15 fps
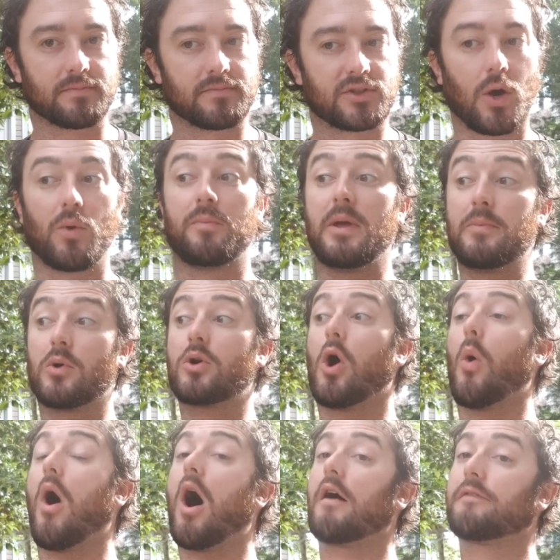So when people go
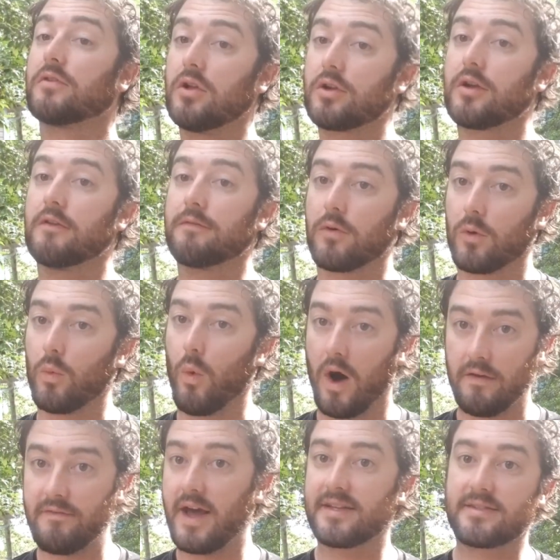off looking for
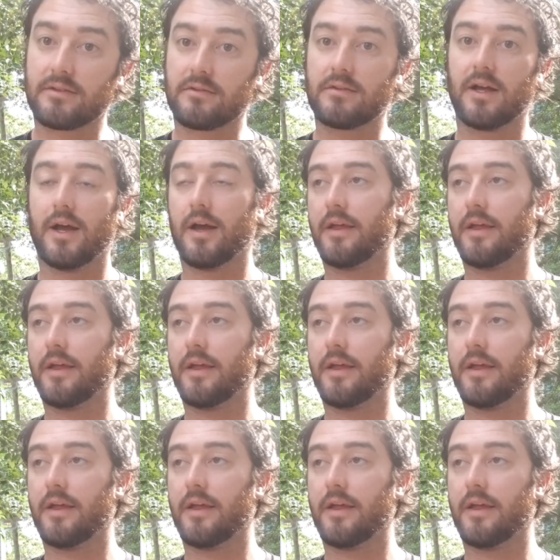one vessel,